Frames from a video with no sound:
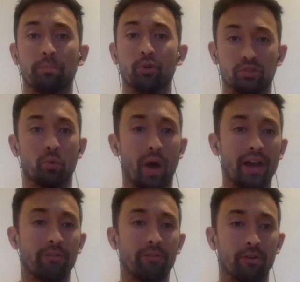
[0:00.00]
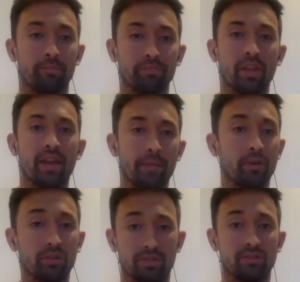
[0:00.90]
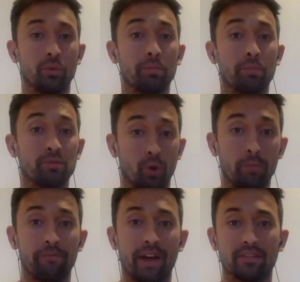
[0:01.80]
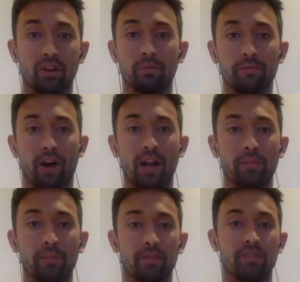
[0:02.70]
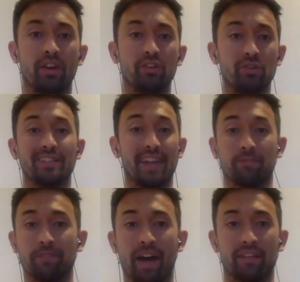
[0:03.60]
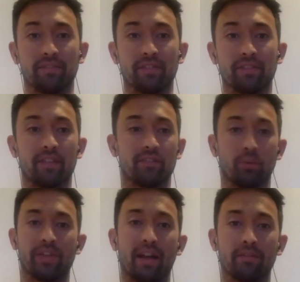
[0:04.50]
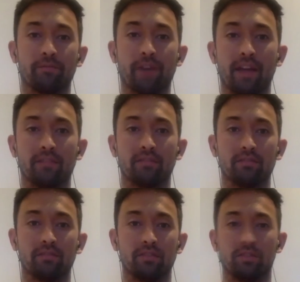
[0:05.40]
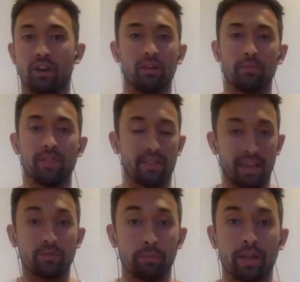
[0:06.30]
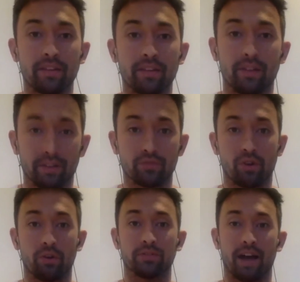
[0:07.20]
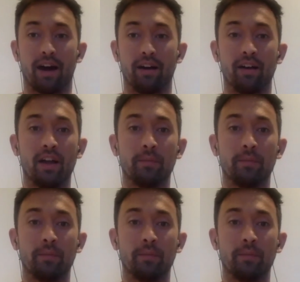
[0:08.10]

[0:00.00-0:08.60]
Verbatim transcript: yep. pushed away from, because to absorb fat soluble vitamins you need to eat fat, and so without fat you don't. That, that's what blood cholesterols are.